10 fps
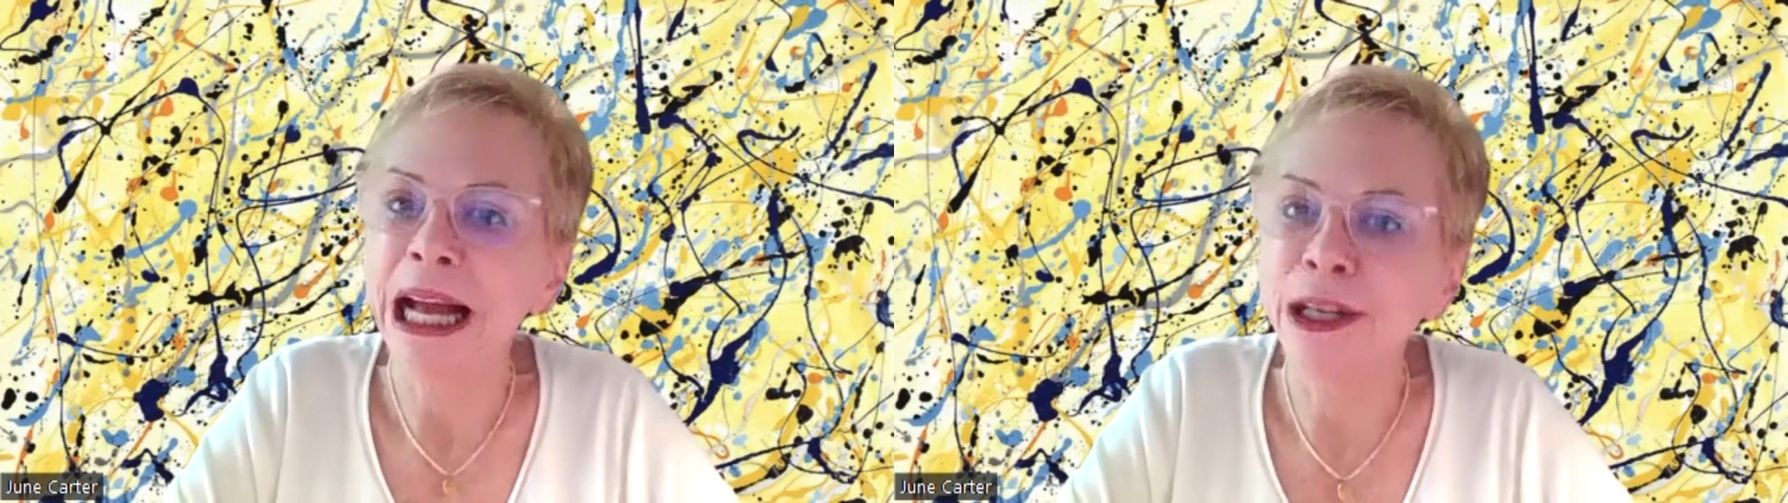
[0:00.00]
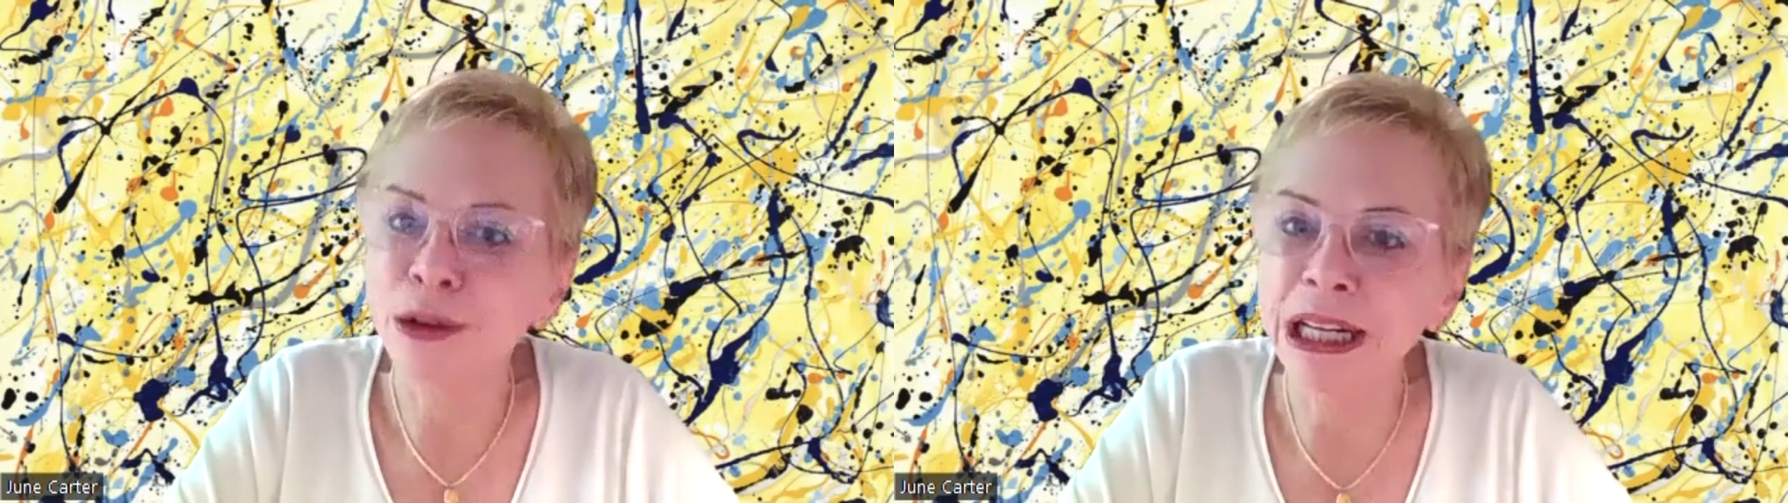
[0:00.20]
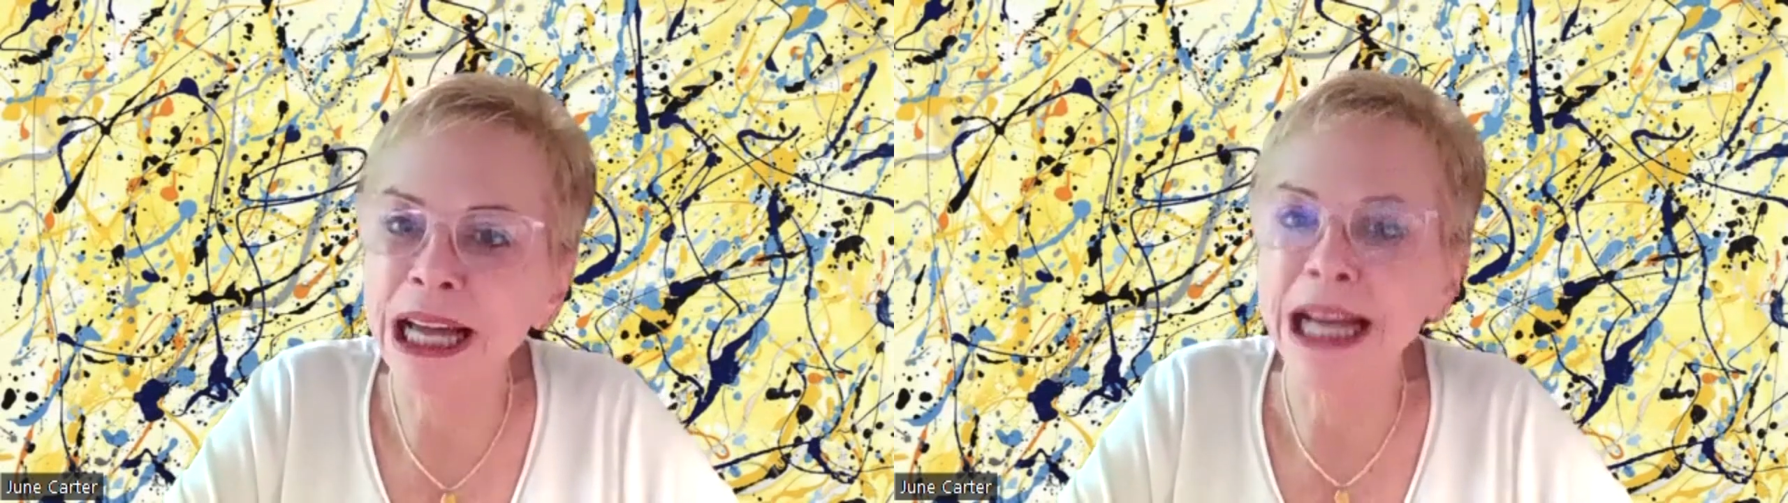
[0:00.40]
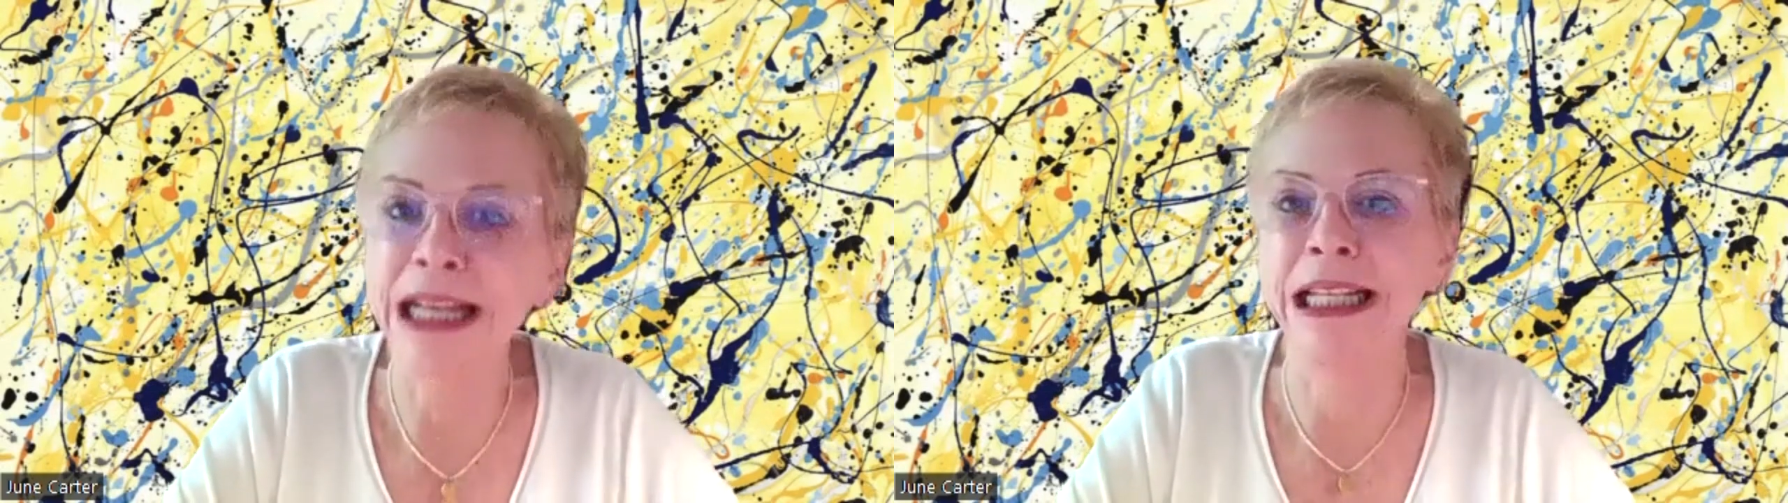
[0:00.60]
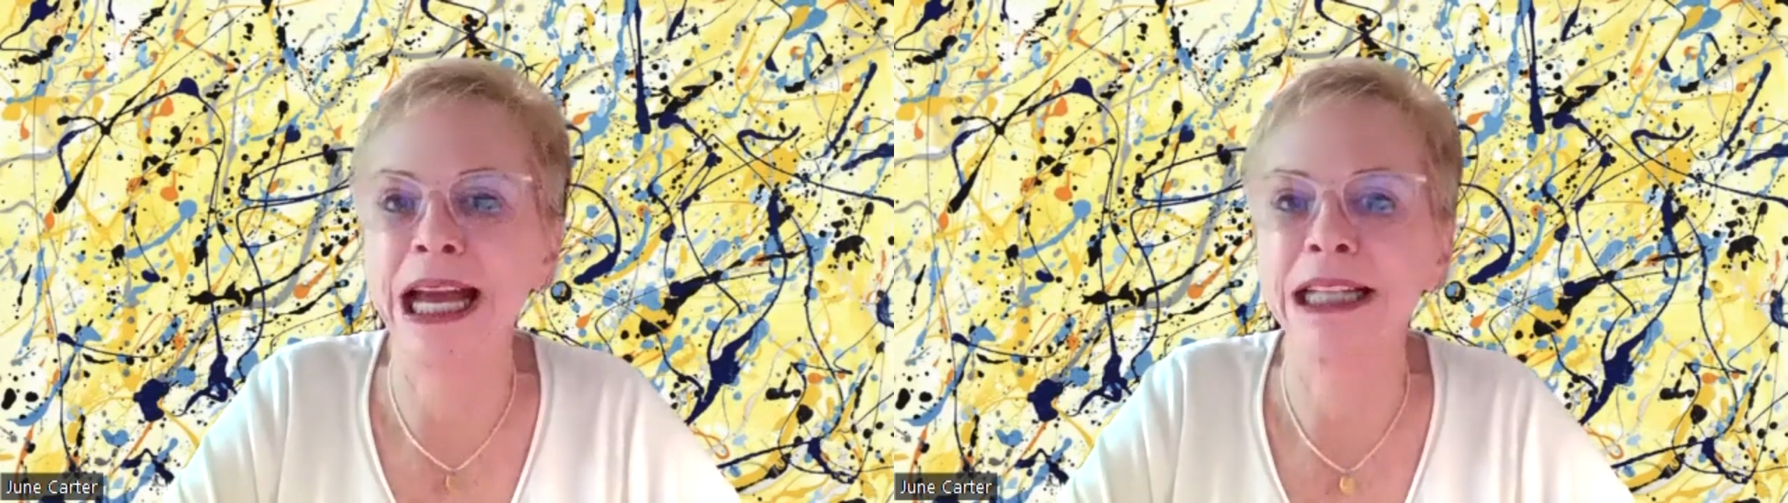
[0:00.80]
and you can
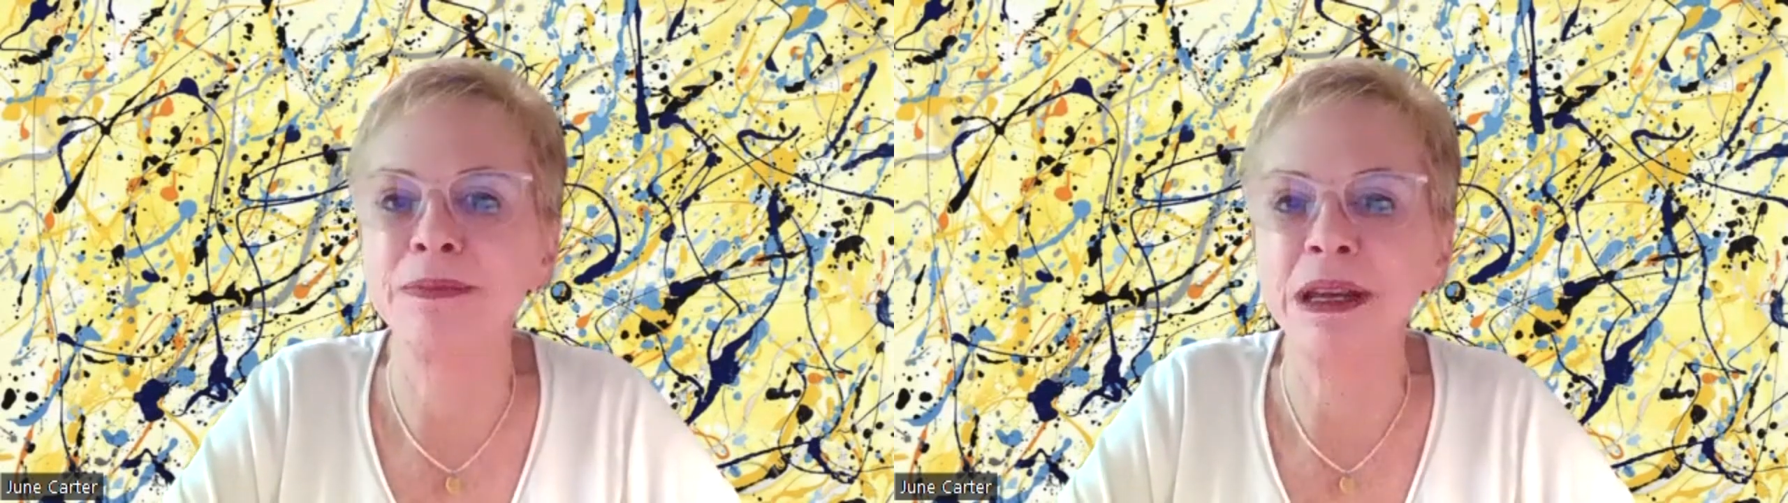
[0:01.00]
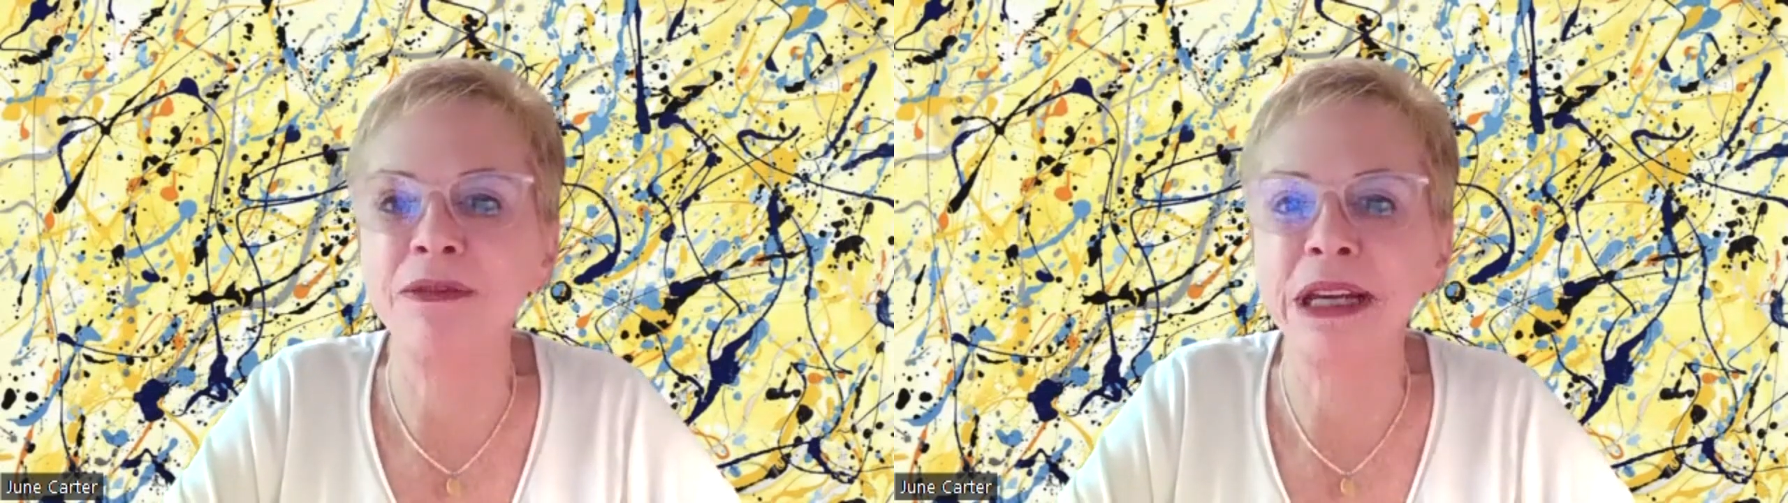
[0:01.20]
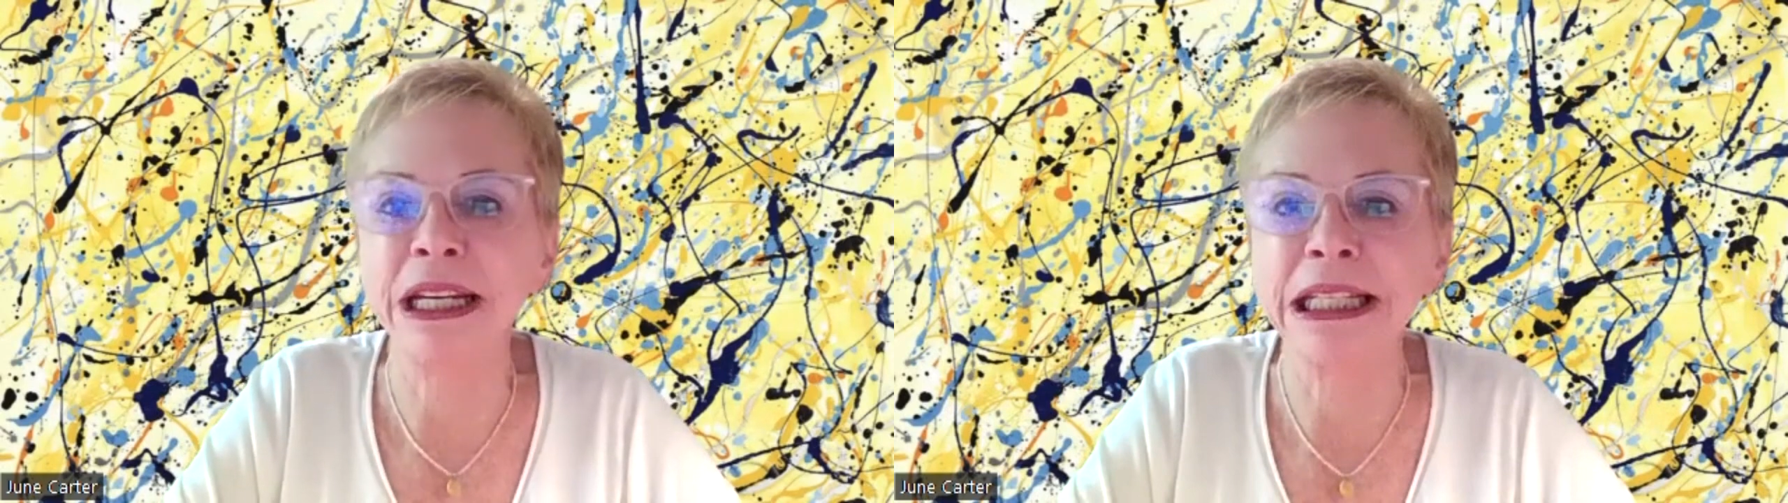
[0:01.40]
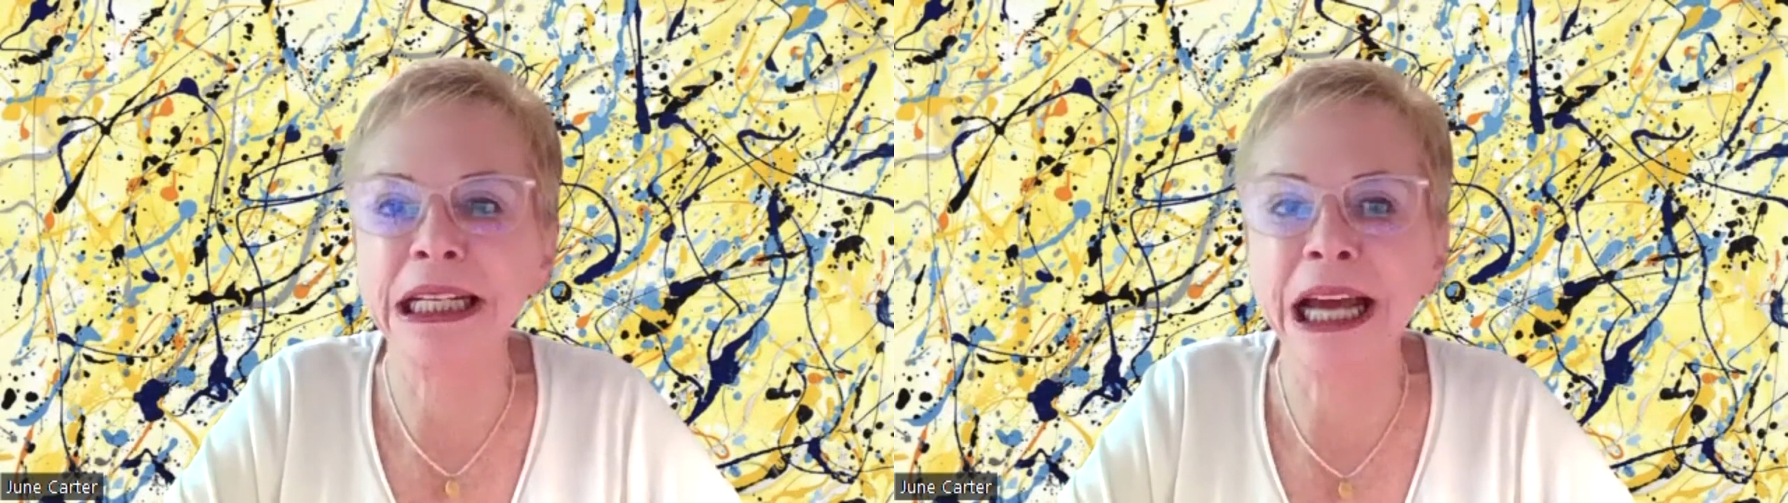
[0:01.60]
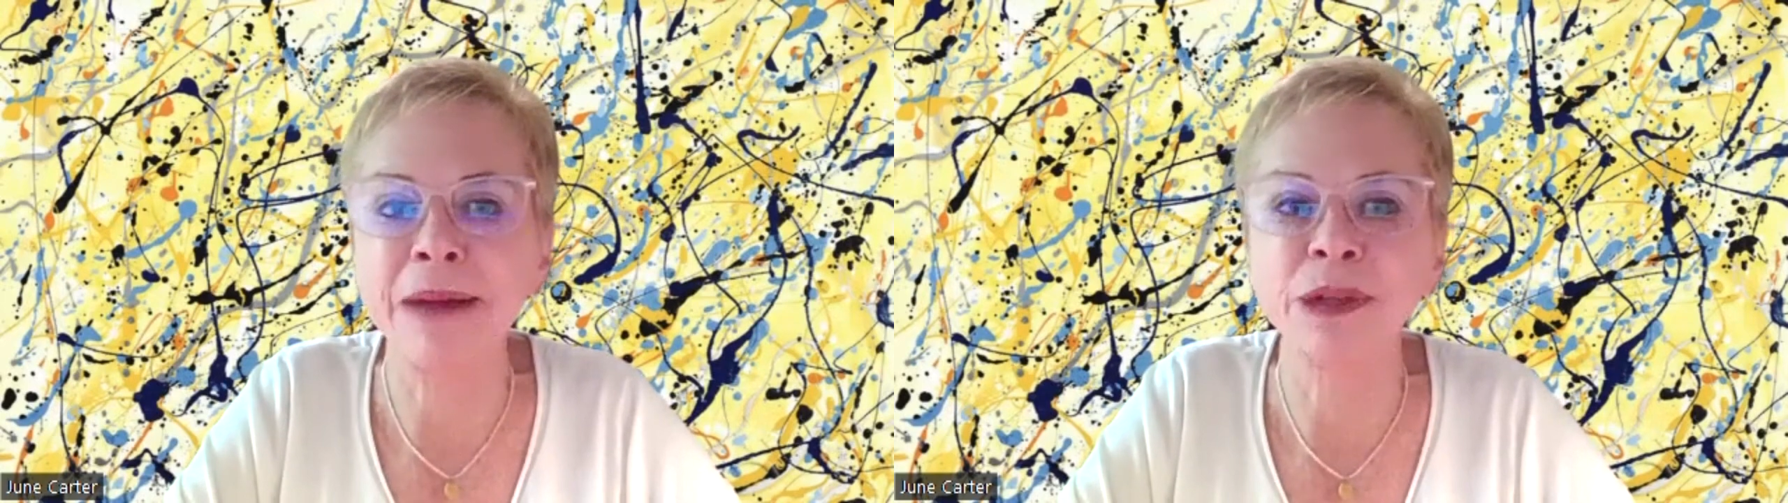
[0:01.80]
contact me via
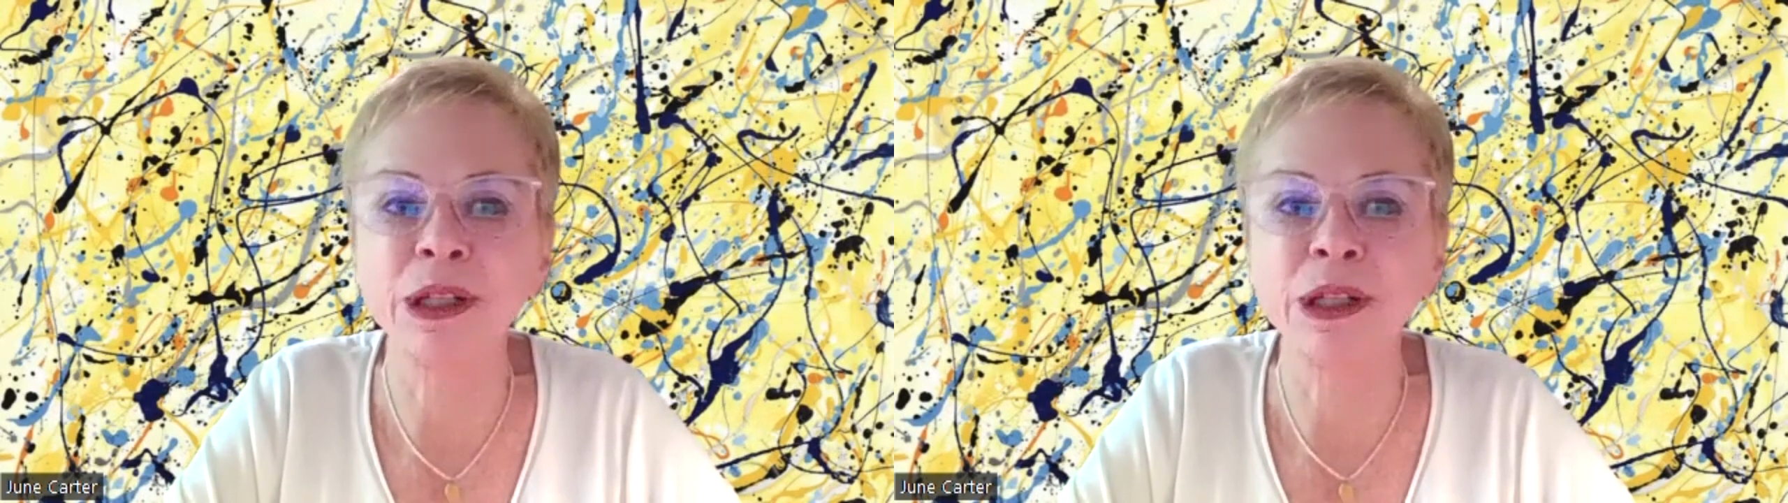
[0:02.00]
DM